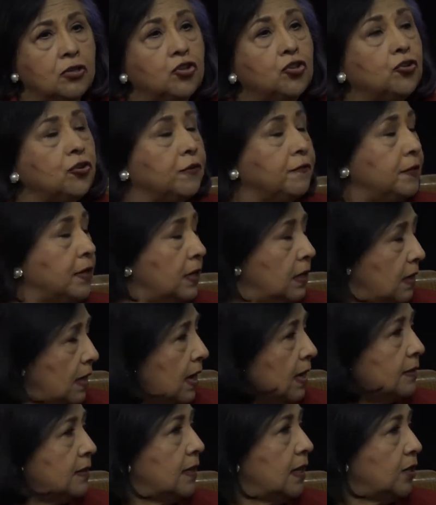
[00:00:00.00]
in serving
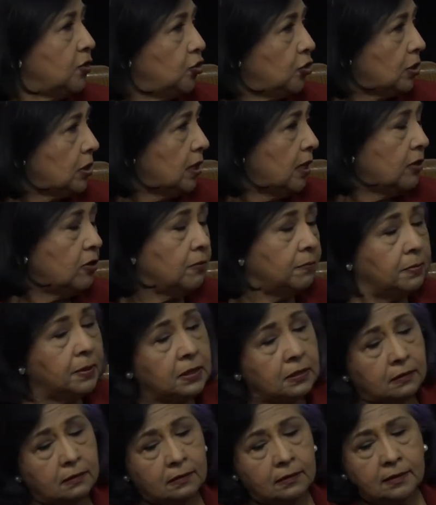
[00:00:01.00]
as a legislator.
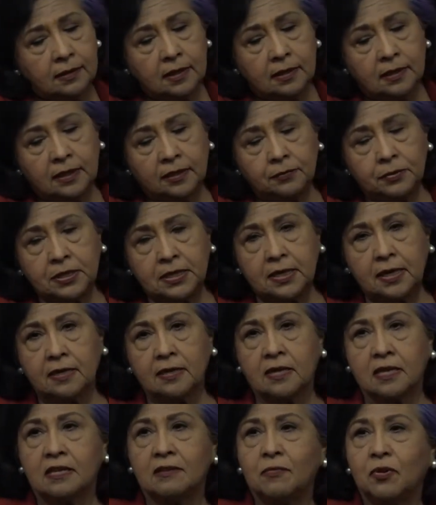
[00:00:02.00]
But dealing with
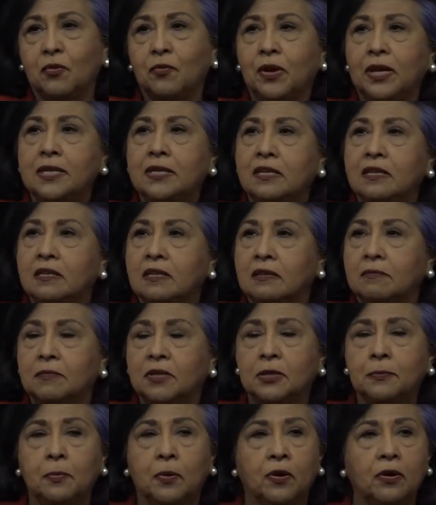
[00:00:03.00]
sexism and racism
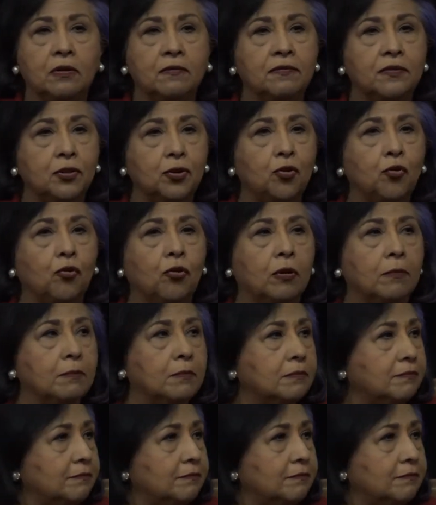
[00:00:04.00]
is part of the norm.